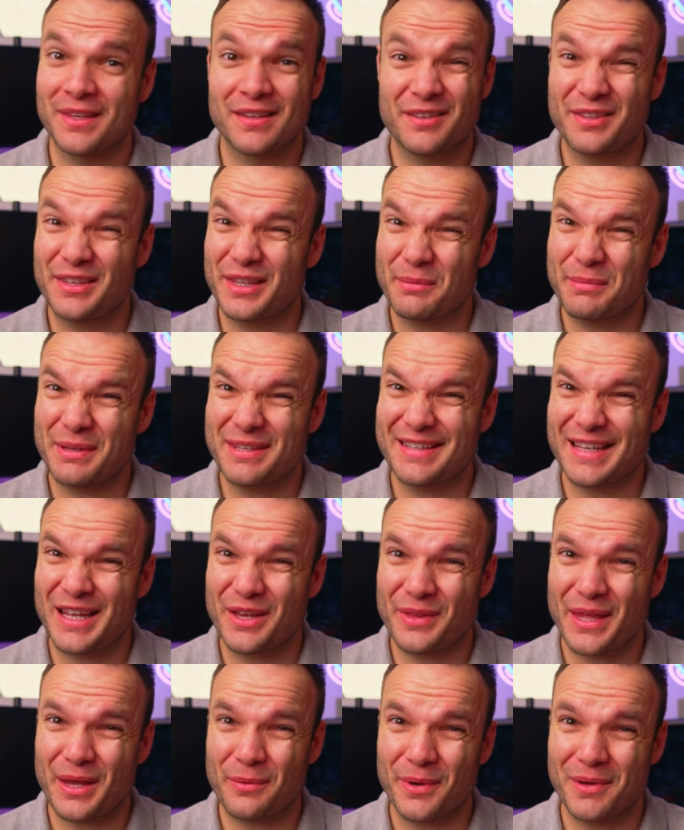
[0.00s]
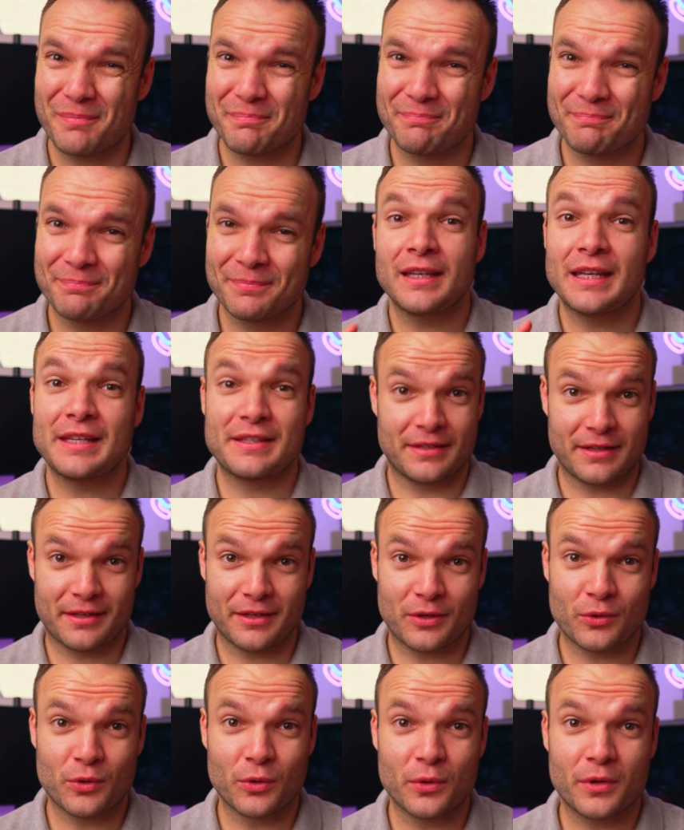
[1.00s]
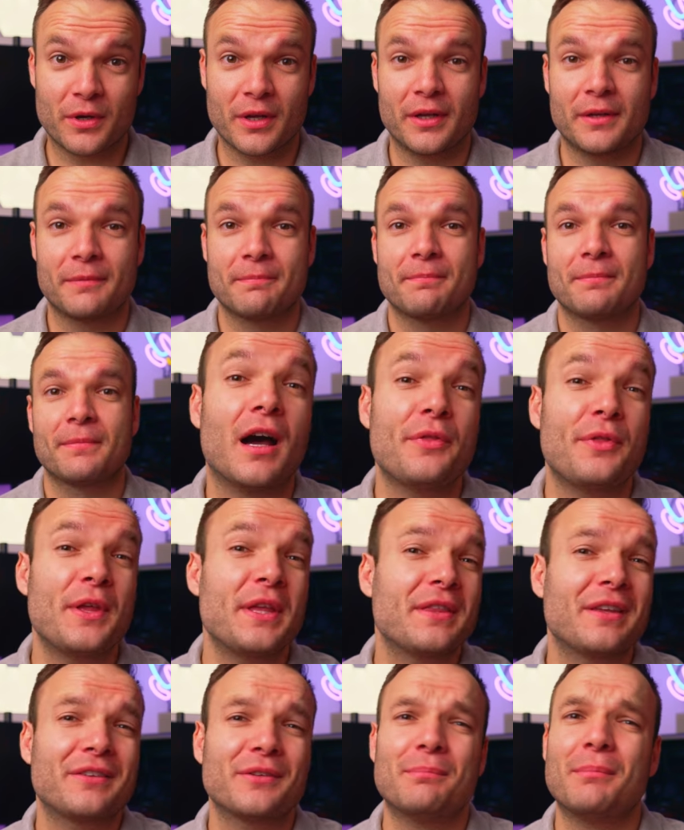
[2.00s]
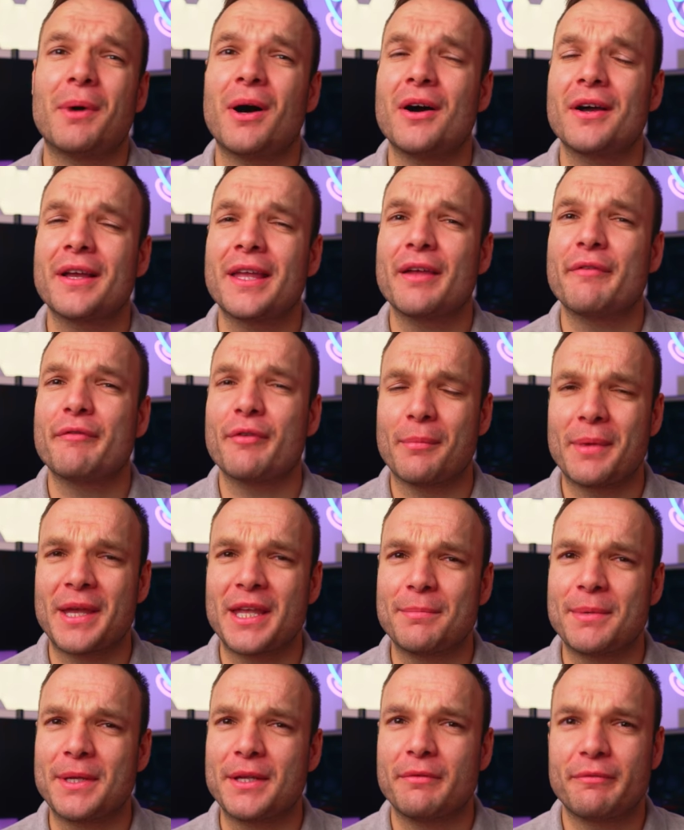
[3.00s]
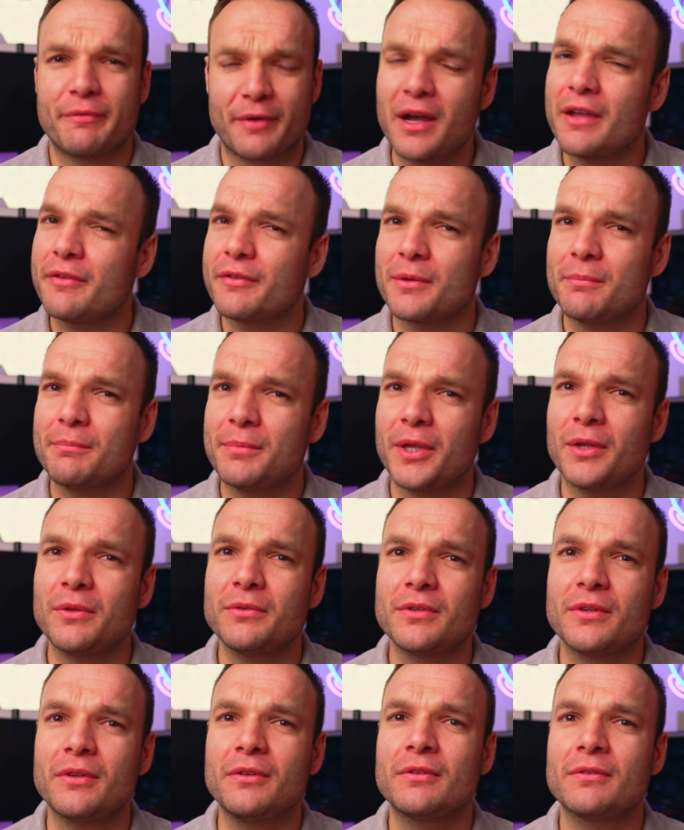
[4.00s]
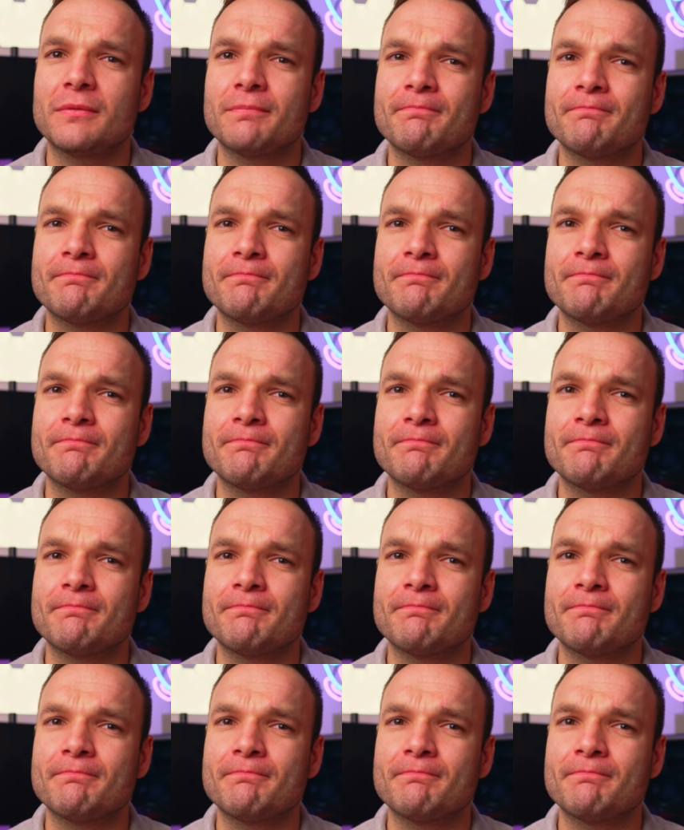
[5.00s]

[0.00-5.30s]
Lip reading: I think they missed out that one. Here's another corker. I think there's a market for maybe 5 computers.